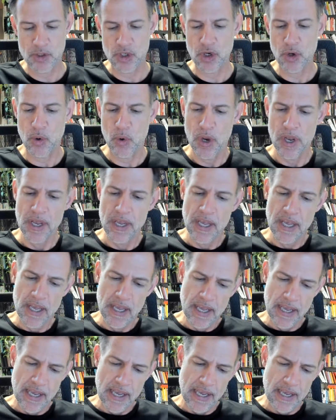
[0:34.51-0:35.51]
So
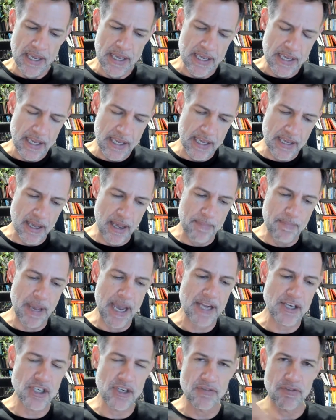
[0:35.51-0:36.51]

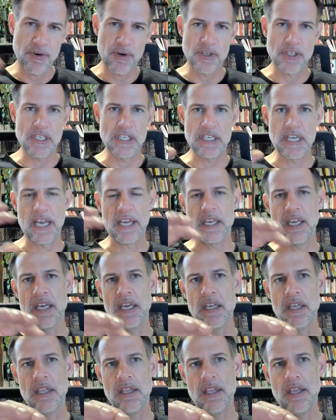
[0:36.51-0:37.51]
imagine for a
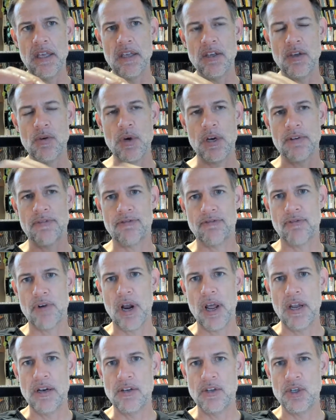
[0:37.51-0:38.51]
second that you had a
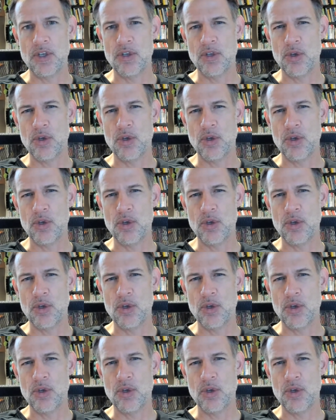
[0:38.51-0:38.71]
friend